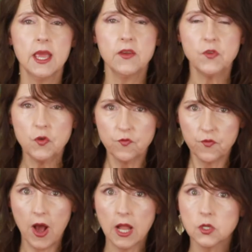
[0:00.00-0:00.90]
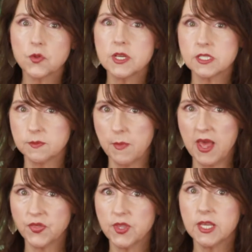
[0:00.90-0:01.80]
if you follow this
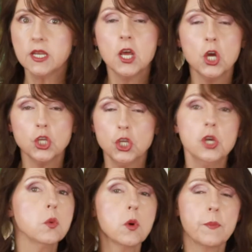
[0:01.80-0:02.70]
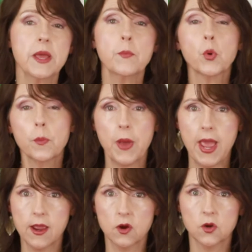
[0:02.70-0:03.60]
method, you will be
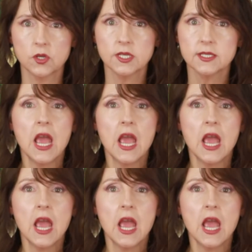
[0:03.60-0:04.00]
prepared.